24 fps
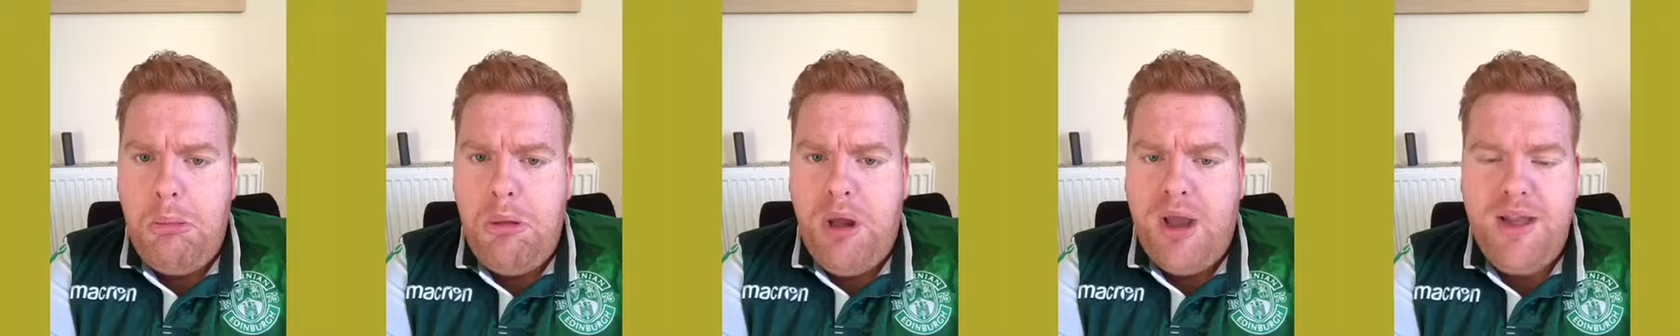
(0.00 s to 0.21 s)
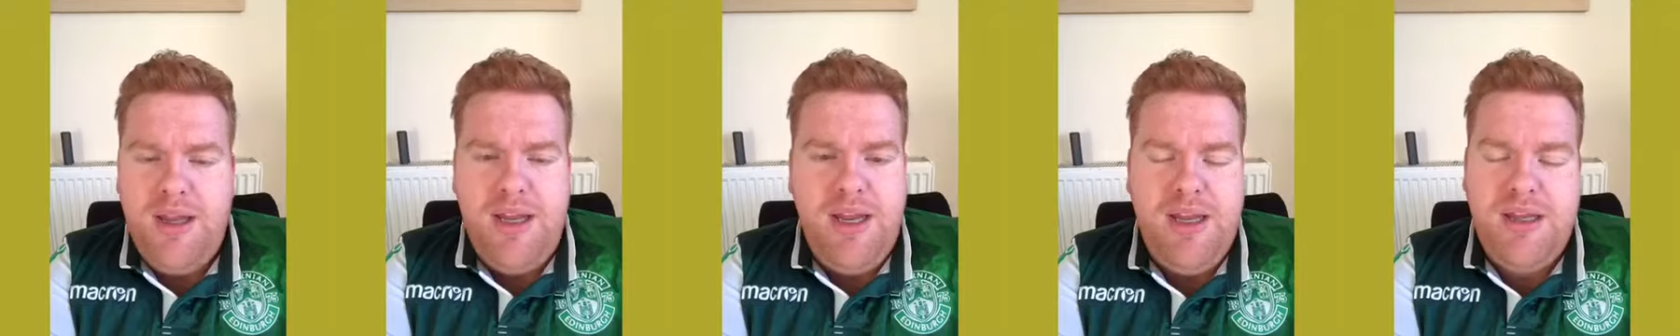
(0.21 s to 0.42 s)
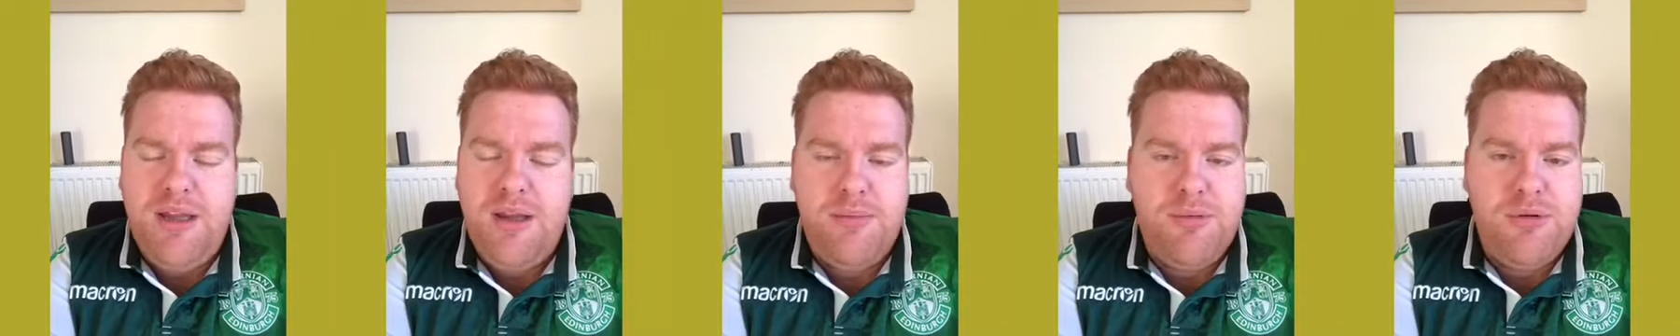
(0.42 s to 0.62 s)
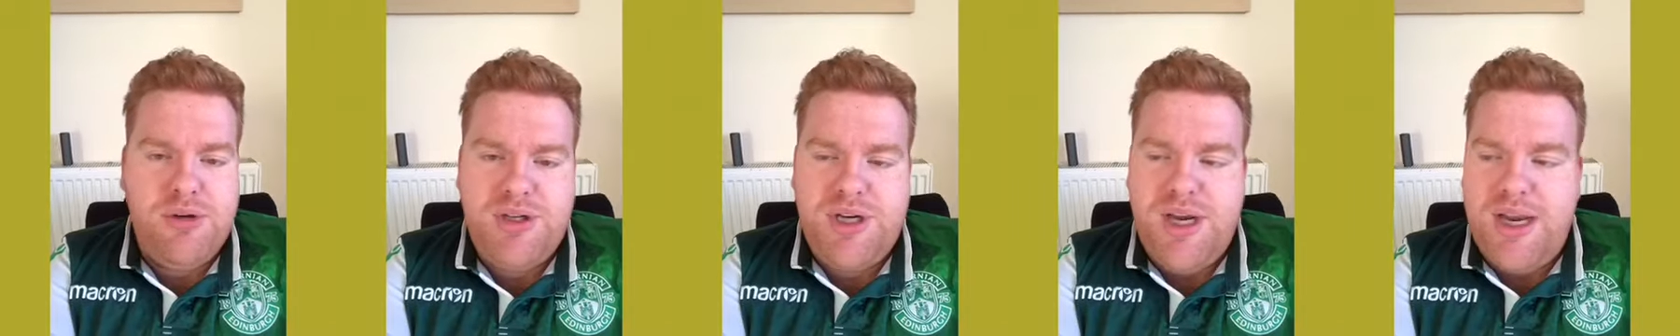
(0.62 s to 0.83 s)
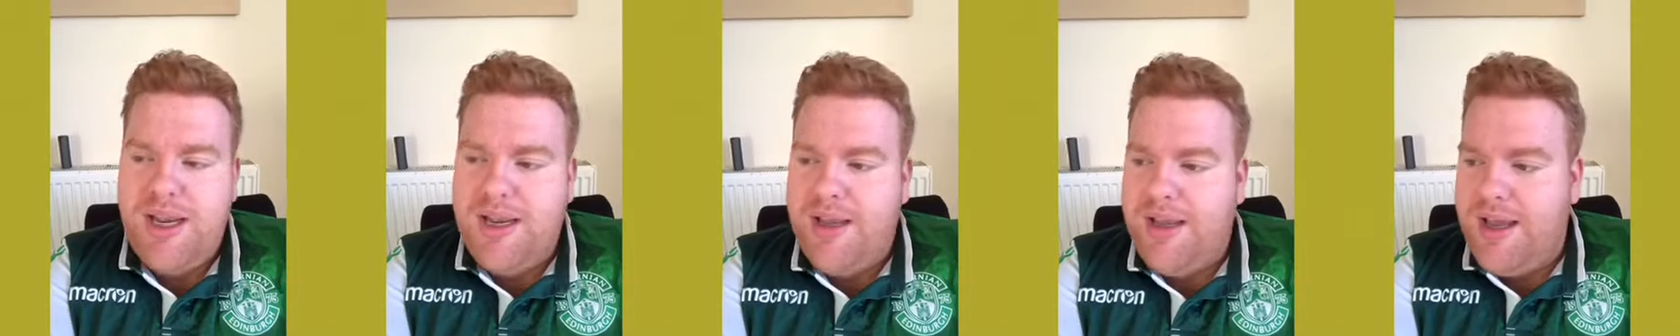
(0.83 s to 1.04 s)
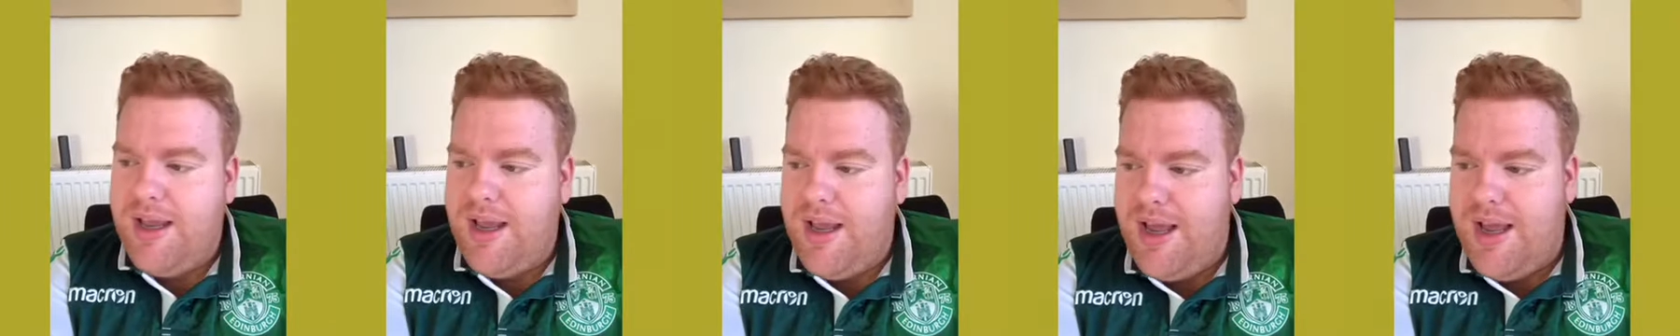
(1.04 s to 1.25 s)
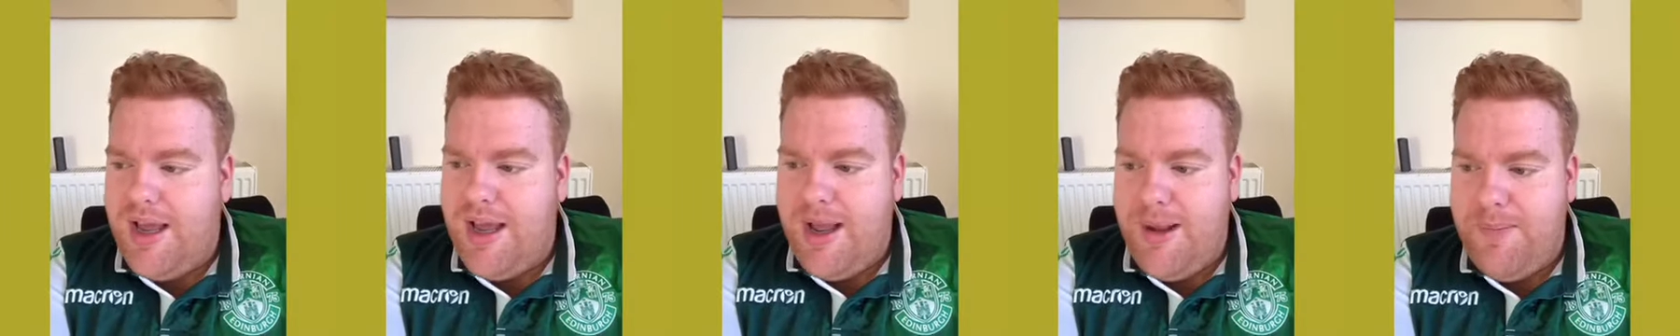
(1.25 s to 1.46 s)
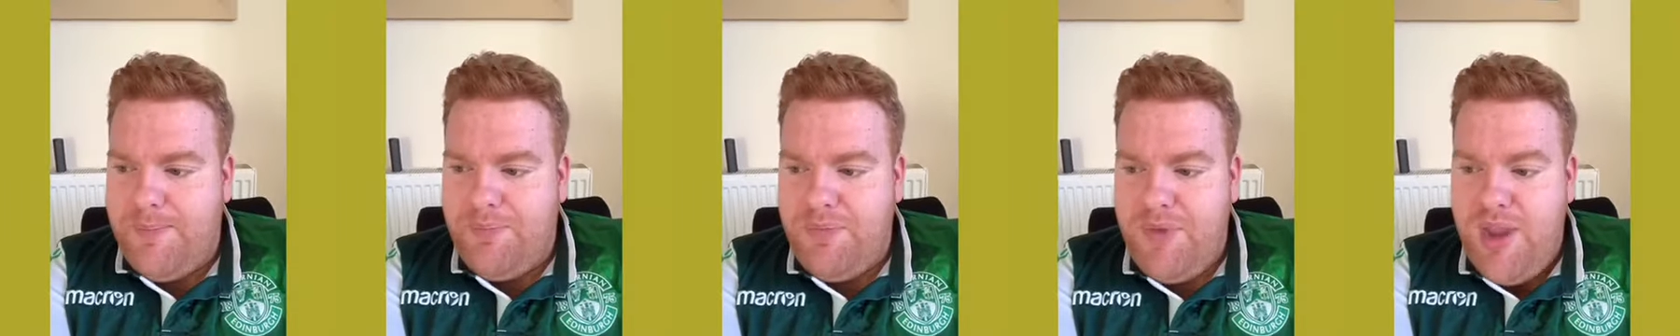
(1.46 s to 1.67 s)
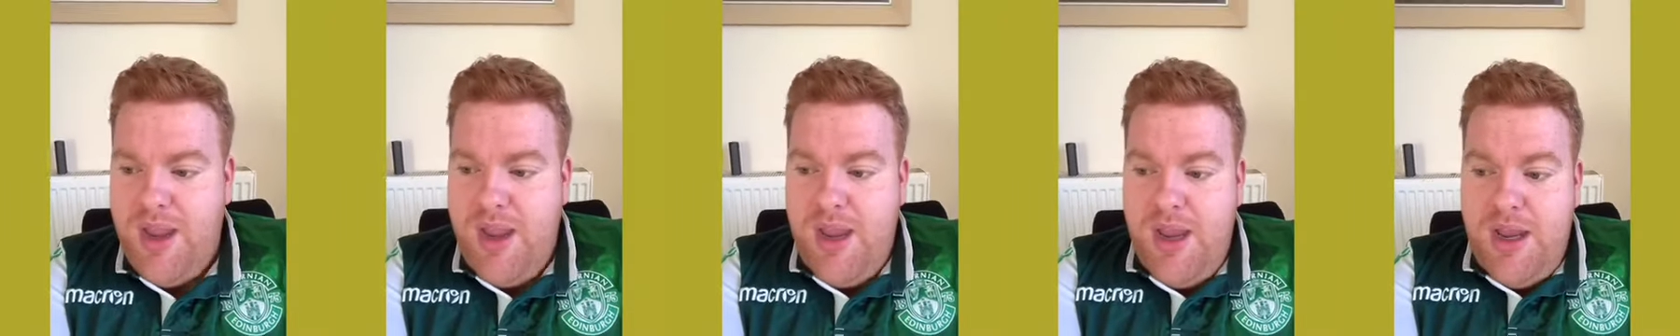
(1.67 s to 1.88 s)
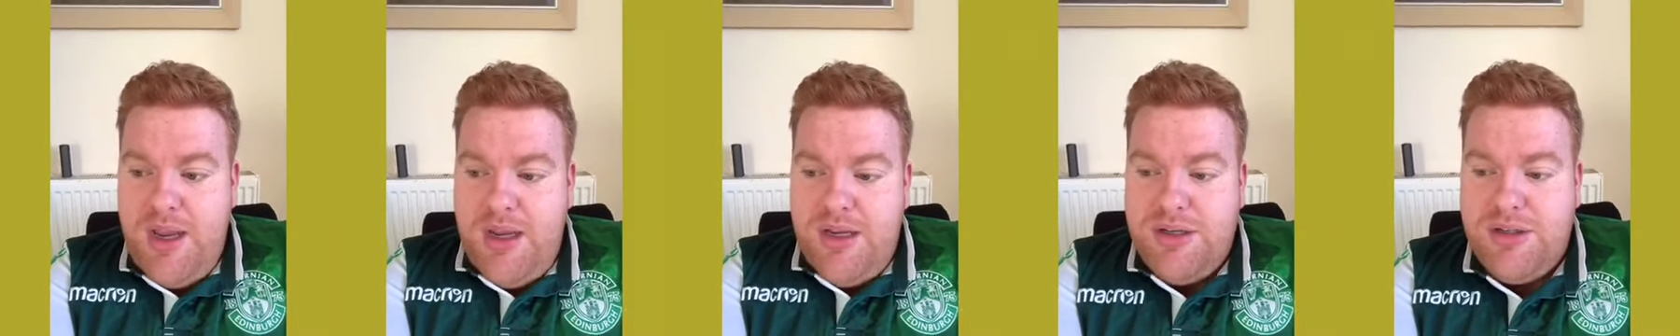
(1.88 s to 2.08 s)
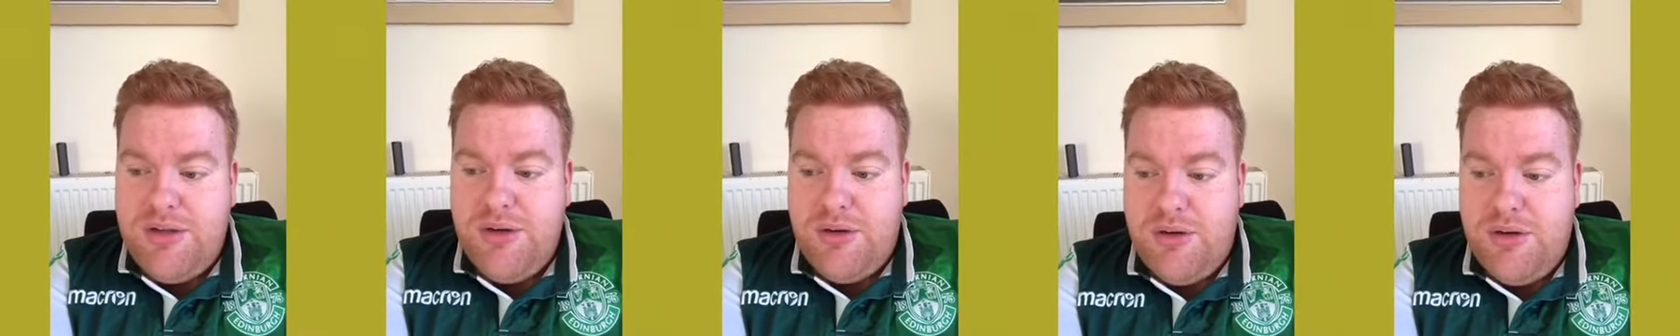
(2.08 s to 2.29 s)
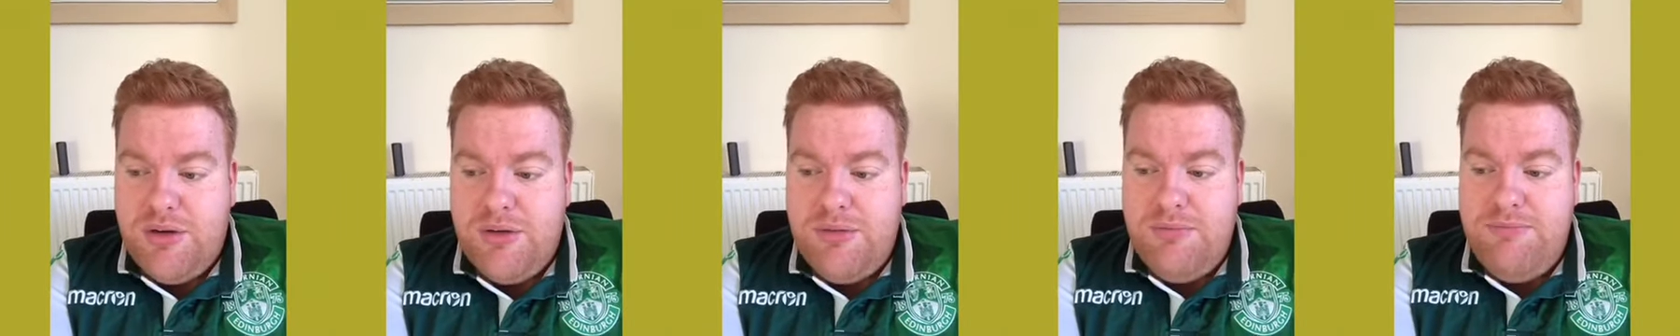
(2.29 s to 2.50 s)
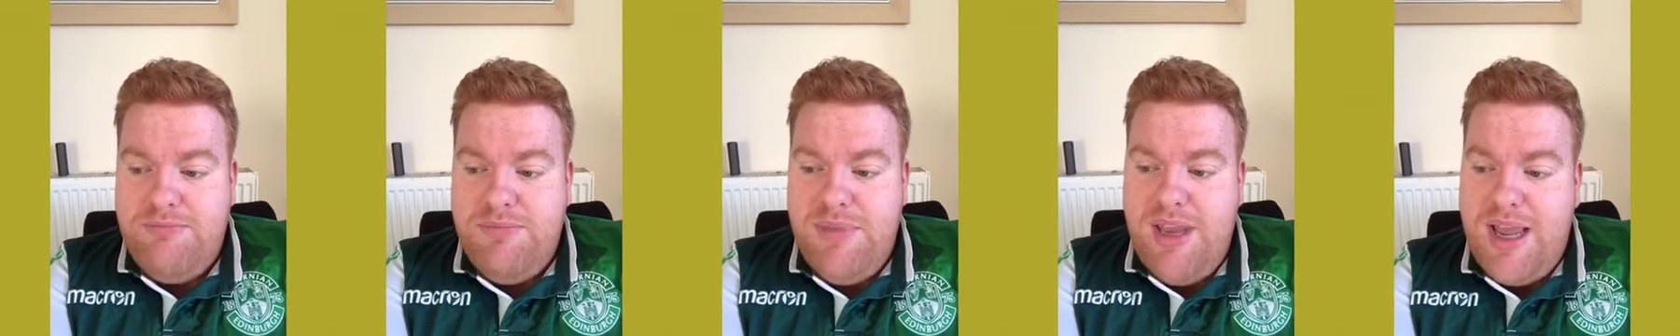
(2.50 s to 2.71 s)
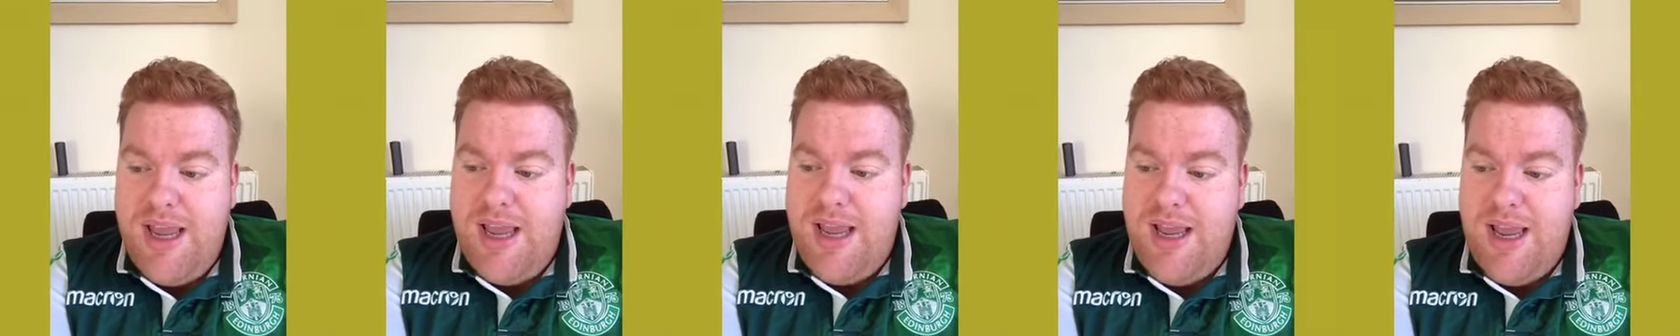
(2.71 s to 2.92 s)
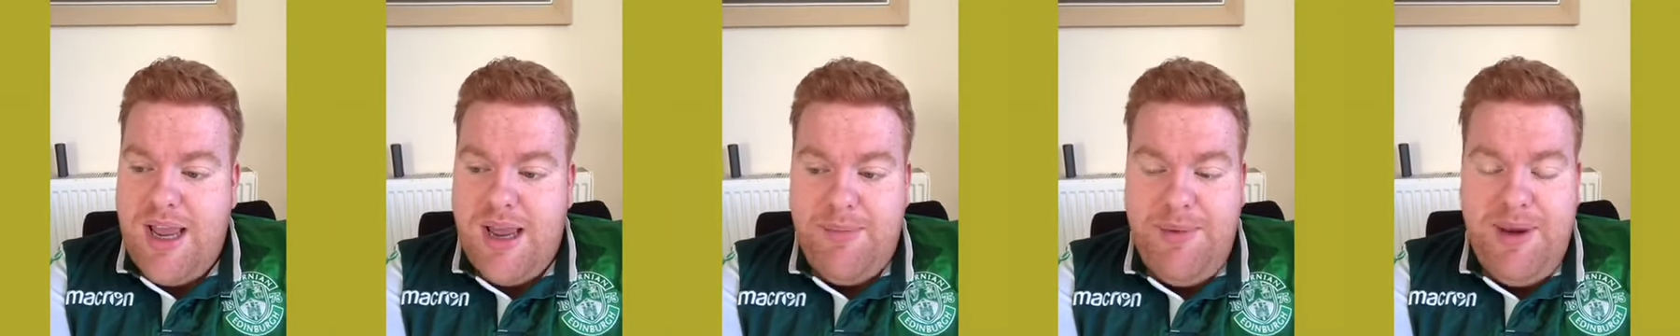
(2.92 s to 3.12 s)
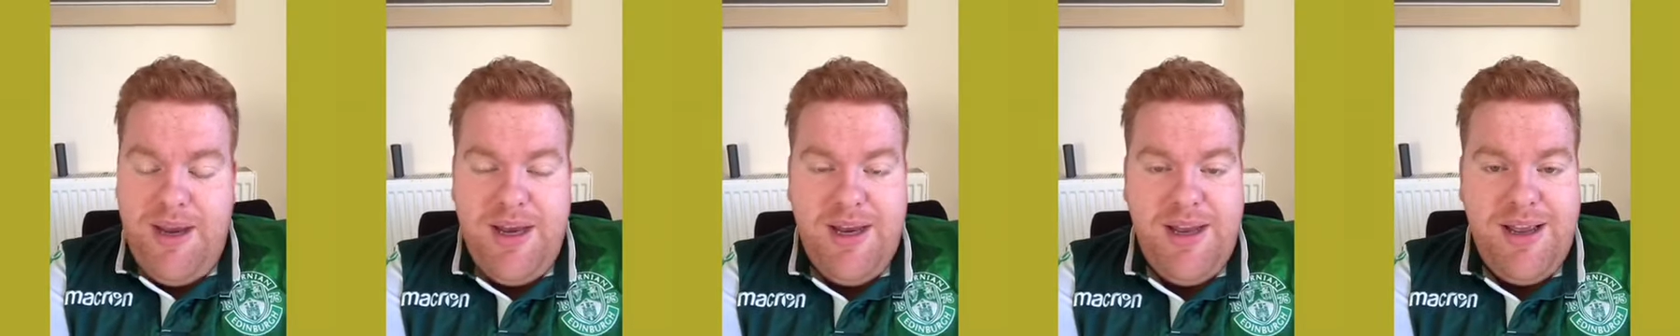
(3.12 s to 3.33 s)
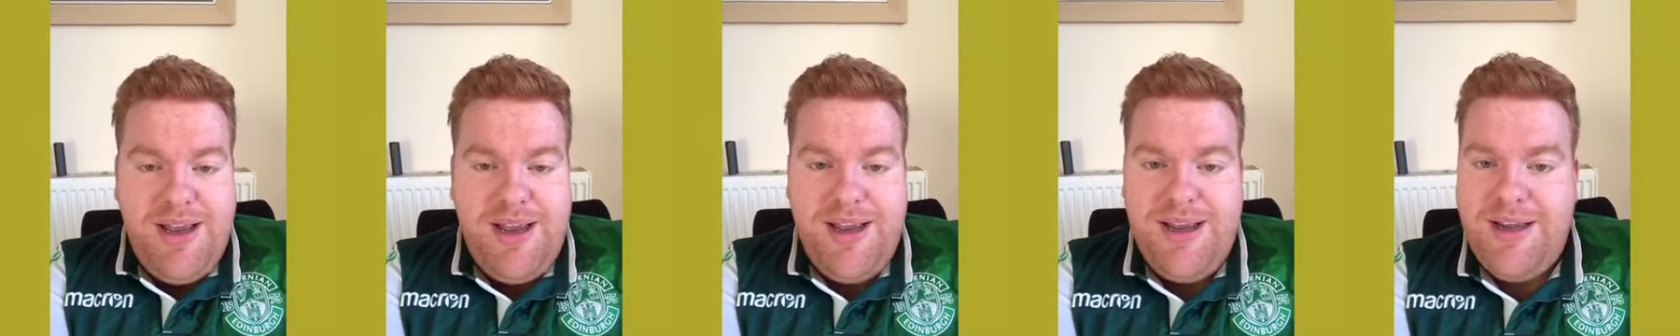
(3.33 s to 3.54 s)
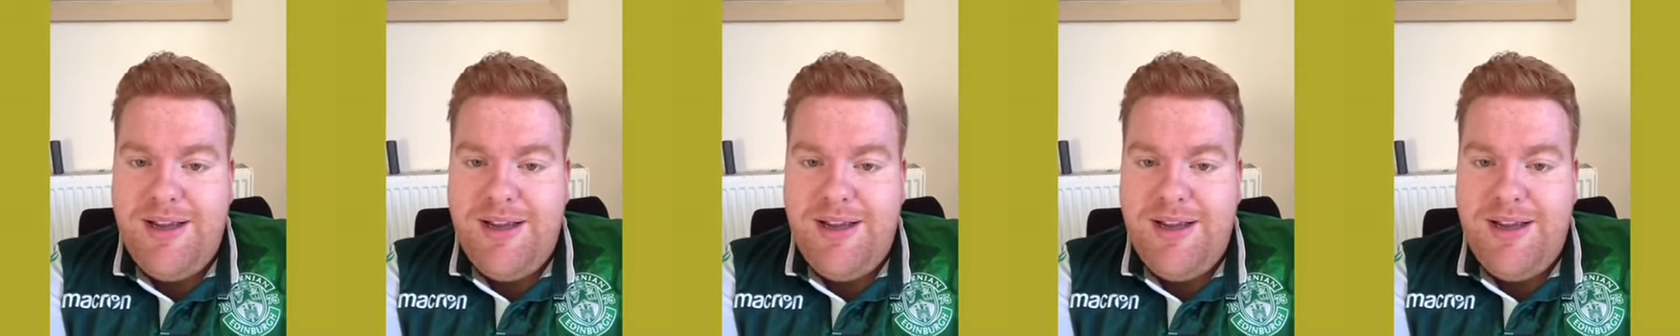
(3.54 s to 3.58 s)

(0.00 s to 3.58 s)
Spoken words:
I need to double check. So yeah, I mean,